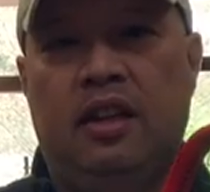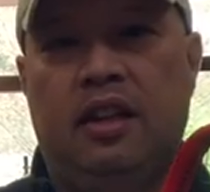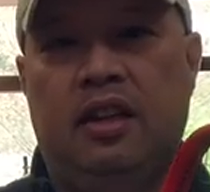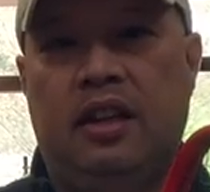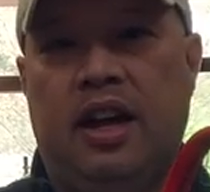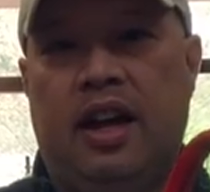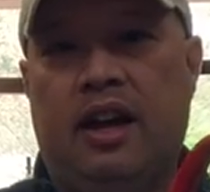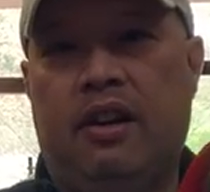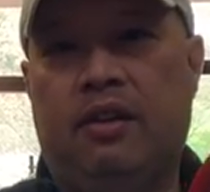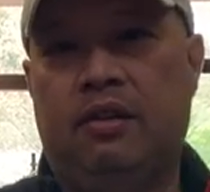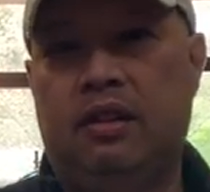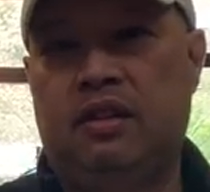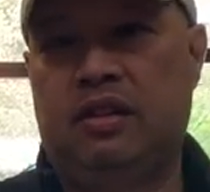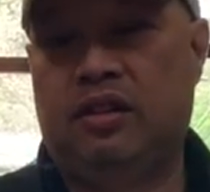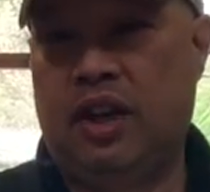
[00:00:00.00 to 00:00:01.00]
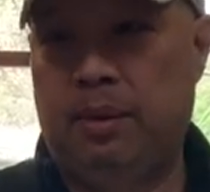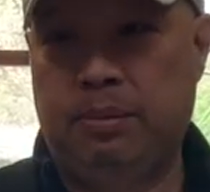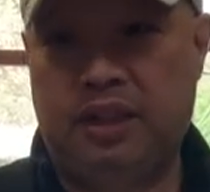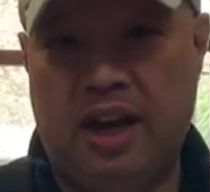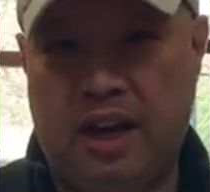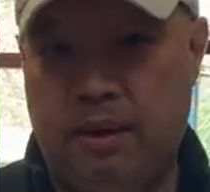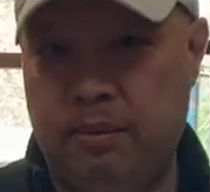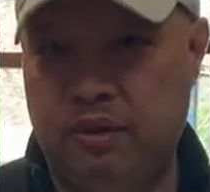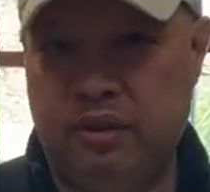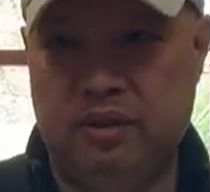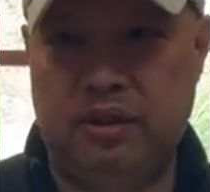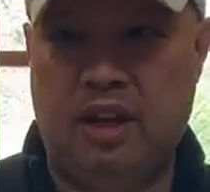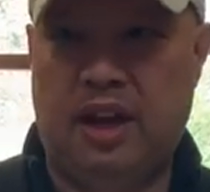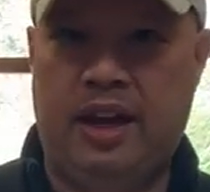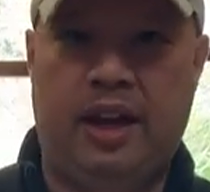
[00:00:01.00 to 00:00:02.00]
Now, sometimes
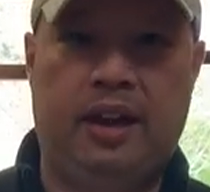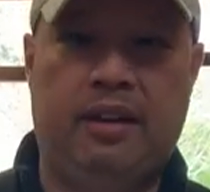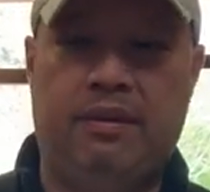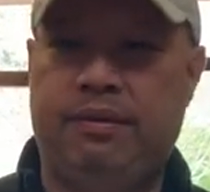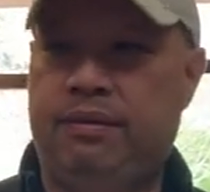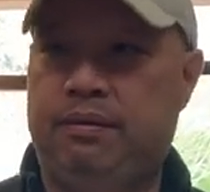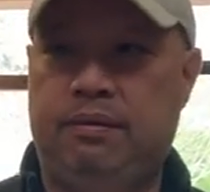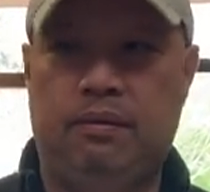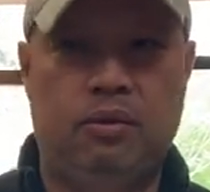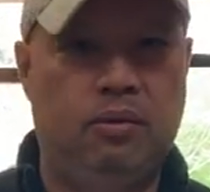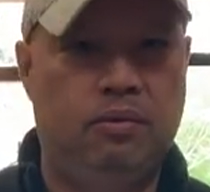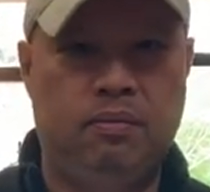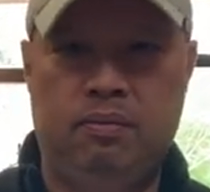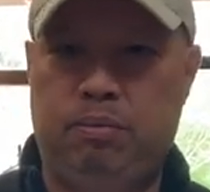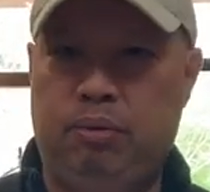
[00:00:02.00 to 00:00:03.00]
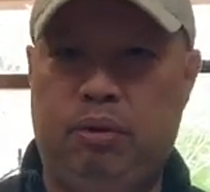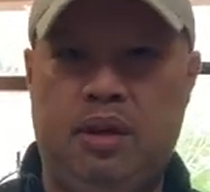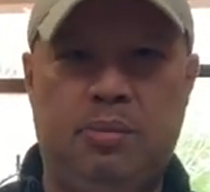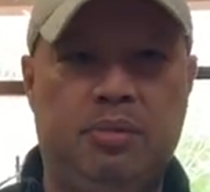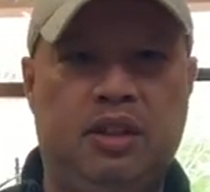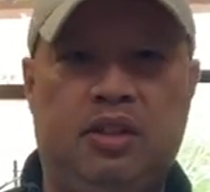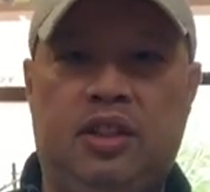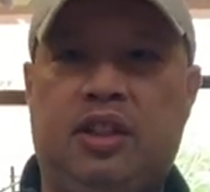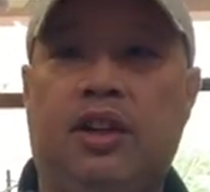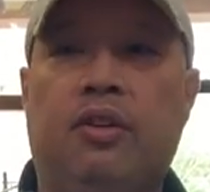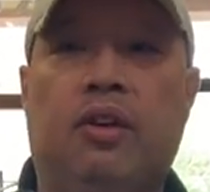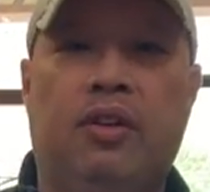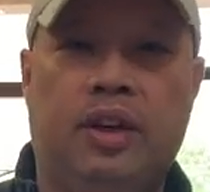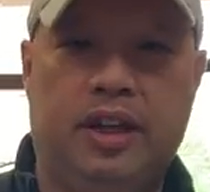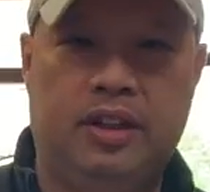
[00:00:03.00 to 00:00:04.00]
I have pretty much
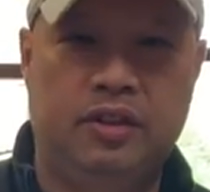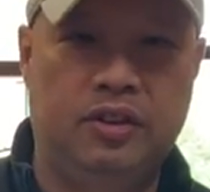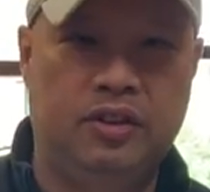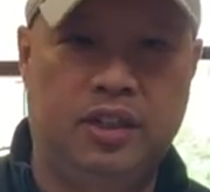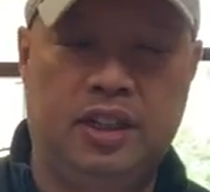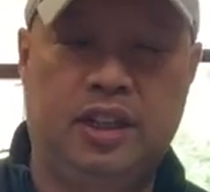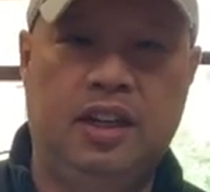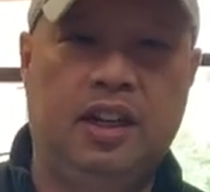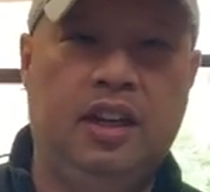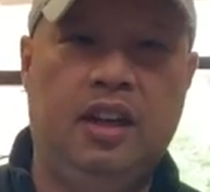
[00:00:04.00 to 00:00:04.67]
zero energy.